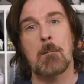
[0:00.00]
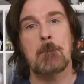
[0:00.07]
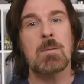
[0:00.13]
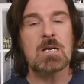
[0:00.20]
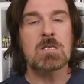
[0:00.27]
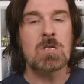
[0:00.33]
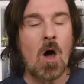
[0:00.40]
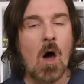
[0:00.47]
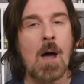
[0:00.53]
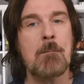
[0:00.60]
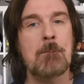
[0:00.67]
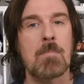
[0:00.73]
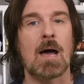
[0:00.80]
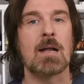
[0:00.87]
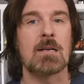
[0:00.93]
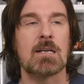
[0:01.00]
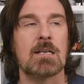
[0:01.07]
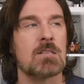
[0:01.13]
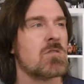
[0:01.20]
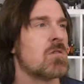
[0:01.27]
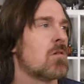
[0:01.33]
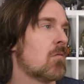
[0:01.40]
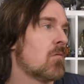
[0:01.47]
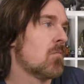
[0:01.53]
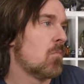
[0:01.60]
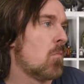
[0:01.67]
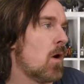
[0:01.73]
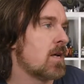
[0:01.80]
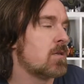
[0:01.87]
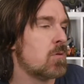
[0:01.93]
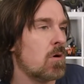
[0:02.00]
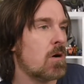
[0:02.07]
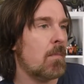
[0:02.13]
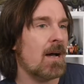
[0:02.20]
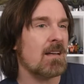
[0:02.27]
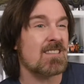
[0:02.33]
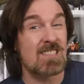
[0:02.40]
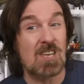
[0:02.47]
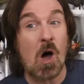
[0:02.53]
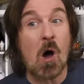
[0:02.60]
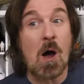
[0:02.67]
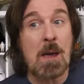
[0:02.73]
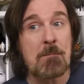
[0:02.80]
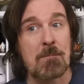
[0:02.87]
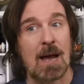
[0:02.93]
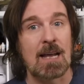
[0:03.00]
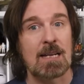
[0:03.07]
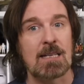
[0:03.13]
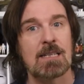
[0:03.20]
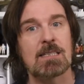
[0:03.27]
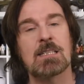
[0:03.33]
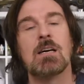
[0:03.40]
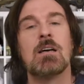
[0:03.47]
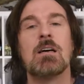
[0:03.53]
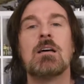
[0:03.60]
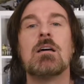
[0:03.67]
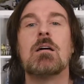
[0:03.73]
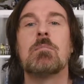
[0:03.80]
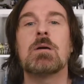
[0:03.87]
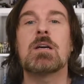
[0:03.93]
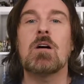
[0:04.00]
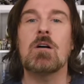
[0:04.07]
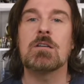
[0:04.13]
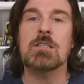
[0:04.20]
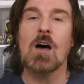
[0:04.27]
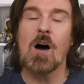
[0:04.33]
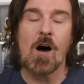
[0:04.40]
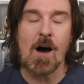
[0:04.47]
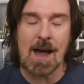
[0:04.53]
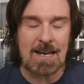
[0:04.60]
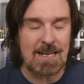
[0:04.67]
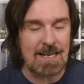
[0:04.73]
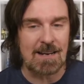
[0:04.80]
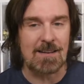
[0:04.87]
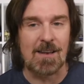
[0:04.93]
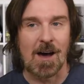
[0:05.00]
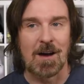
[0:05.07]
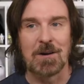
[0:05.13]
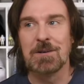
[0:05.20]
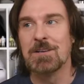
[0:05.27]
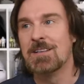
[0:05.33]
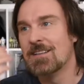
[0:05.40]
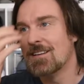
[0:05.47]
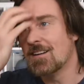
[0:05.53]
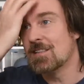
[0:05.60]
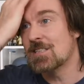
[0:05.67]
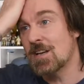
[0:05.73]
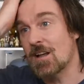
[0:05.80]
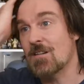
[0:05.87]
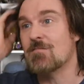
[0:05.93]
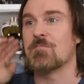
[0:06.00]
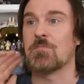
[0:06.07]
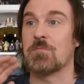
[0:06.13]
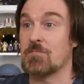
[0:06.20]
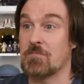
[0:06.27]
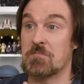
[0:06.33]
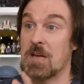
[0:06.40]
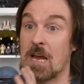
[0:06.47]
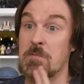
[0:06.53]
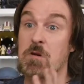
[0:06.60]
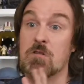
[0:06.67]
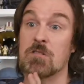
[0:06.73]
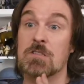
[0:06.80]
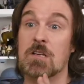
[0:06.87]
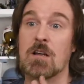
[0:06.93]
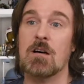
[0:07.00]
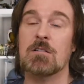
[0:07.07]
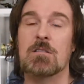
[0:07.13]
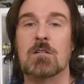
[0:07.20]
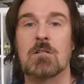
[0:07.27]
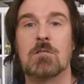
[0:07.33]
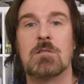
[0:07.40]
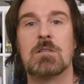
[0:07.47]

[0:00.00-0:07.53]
But Time Bandits. Why talk about Time Bandits? Because I didn't know until I came across an article.